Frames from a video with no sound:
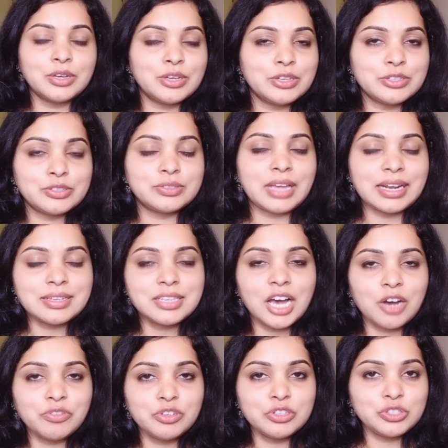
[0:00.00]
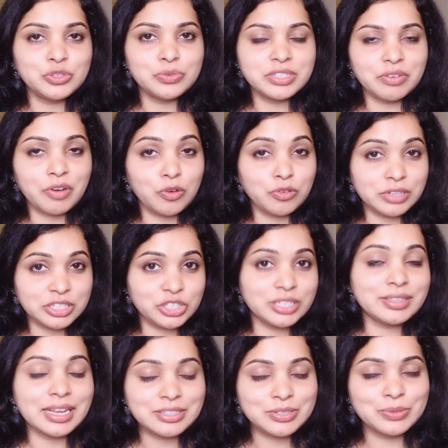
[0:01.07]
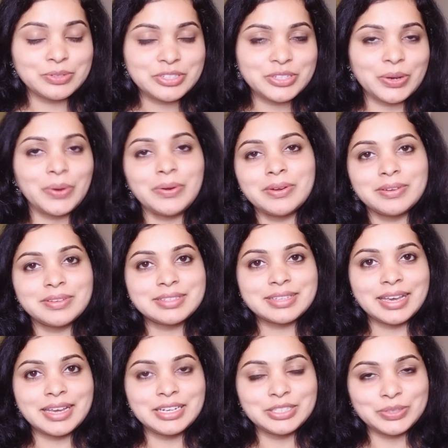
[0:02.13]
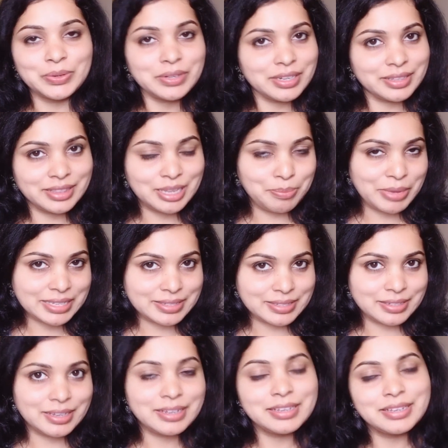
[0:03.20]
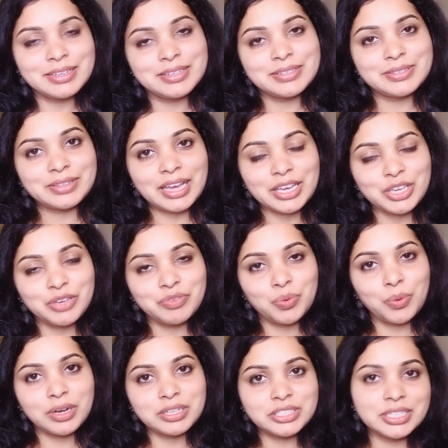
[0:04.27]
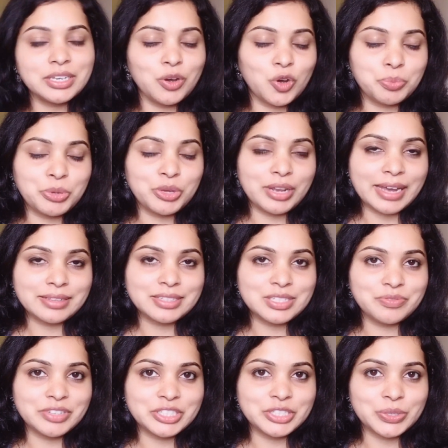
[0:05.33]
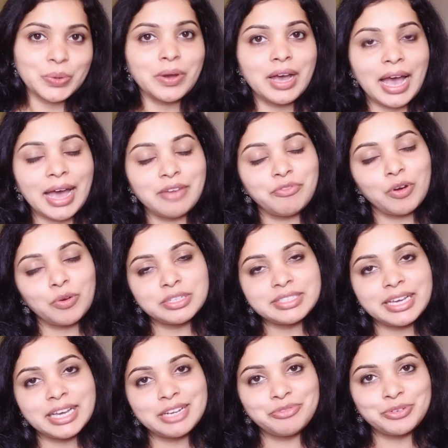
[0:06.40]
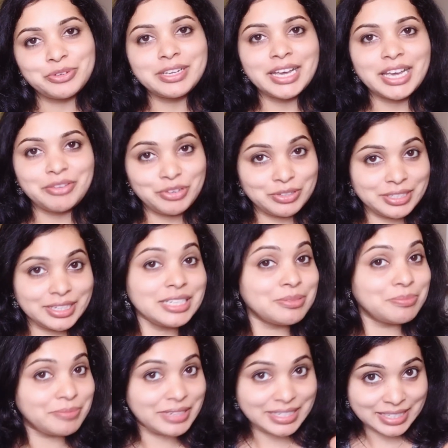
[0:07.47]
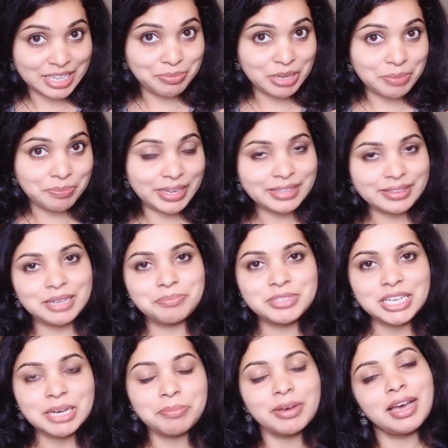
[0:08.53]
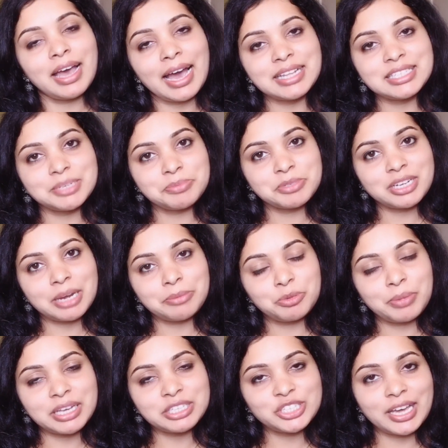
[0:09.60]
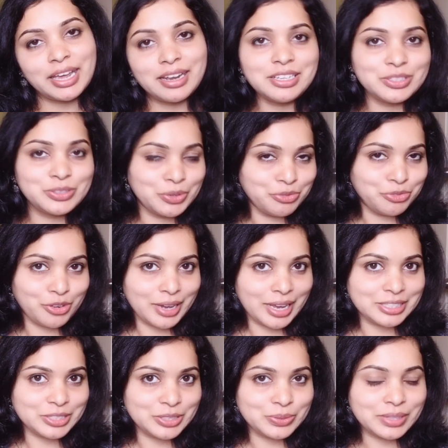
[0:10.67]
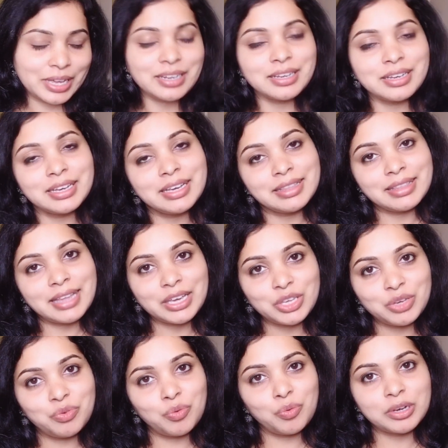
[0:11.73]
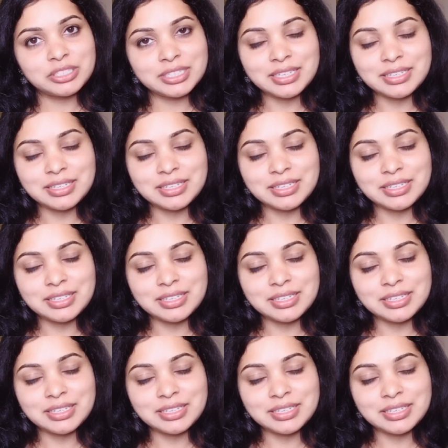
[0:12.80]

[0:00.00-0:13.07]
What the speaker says: So that is how you choose a foundation that suits your skin tone the best. So thank you for watching. Hope you liked this video and found it helpful. If you did, please give me a big thumbs up and subscribe to my channel. Don't forget to do that. Thank you for watching.